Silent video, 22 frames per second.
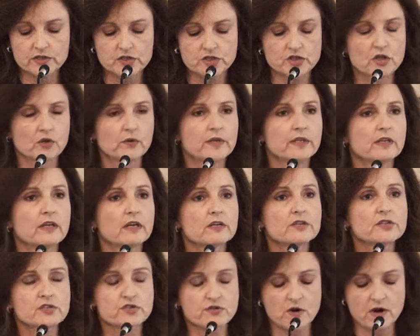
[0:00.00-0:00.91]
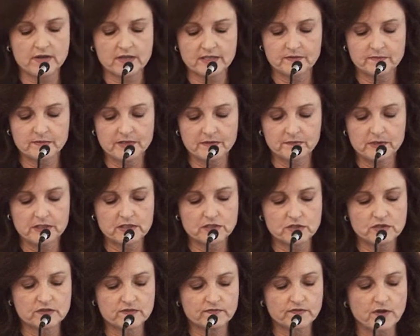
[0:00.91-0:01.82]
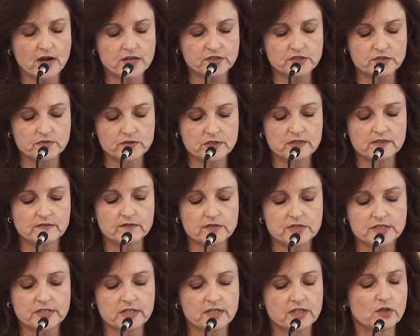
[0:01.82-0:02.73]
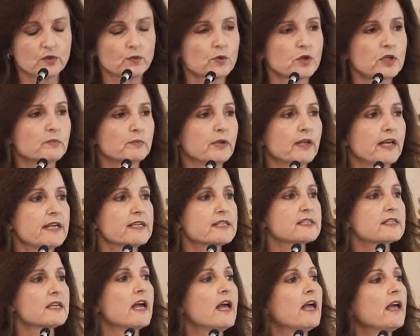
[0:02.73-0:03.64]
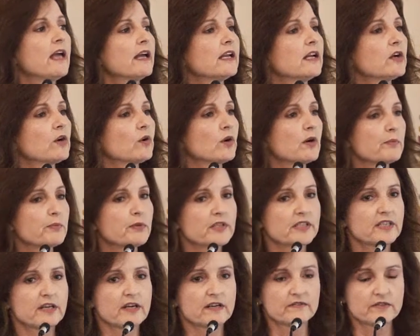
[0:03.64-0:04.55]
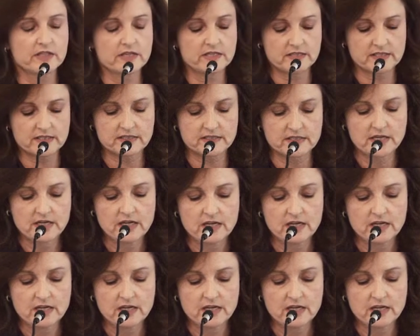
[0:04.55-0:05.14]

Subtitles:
showing their strong commitment to fostering diversity in the workplace and in corporate governance.